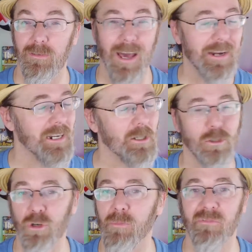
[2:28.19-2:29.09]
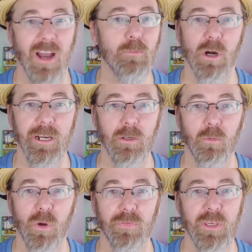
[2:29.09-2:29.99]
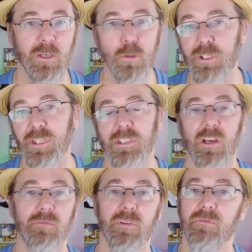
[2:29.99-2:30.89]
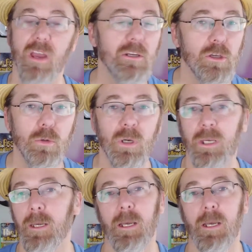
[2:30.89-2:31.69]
not an eardrum vibrating with the acoustics of the venue,